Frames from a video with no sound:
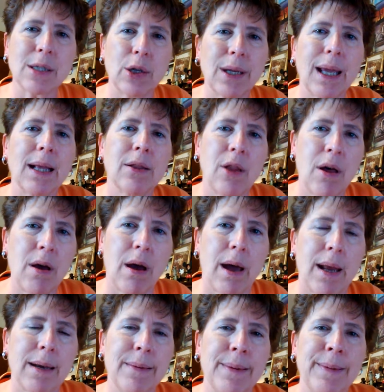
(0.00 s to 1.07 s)
looking
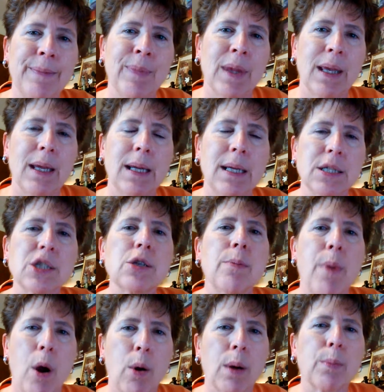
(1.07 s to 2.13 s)
lawn is to
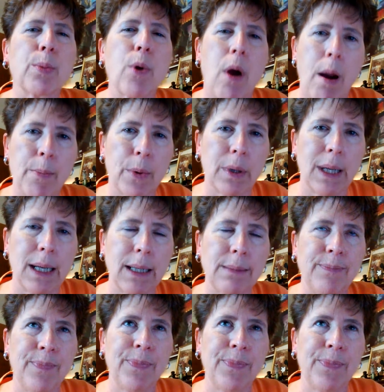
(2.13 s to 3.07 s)
mow it properly.